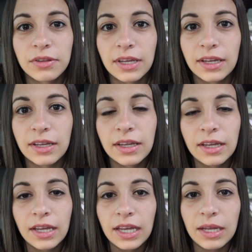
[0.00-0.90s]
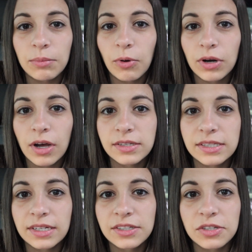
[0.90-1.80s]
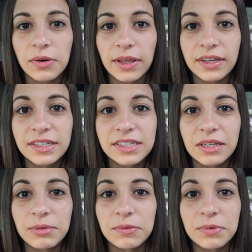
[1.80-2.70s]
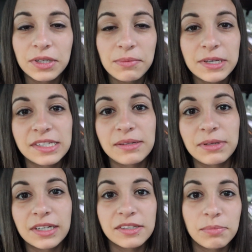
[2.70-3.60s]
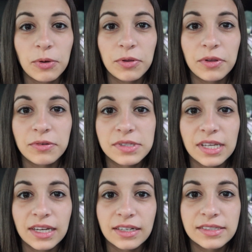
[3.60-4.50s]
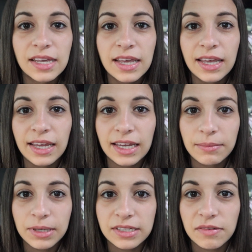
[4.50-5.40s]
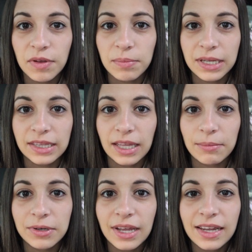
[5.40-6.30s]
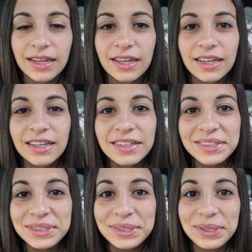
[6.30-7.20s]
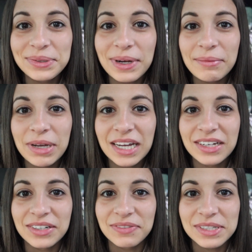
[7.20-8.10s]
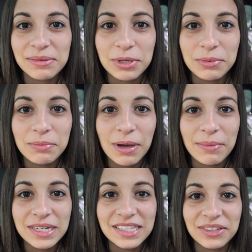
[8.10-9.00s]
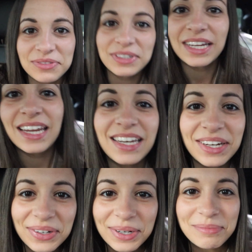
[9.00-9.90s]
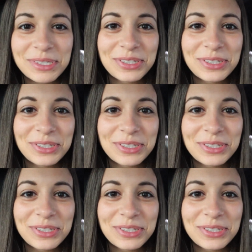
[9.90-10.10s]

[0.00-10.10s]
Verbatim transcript: thing in Port Austin. So I think it's going to be really busy because of both of those things and because of it being Labor Day. So I'm kind of nervous. I'm going to be by myself today, and here comes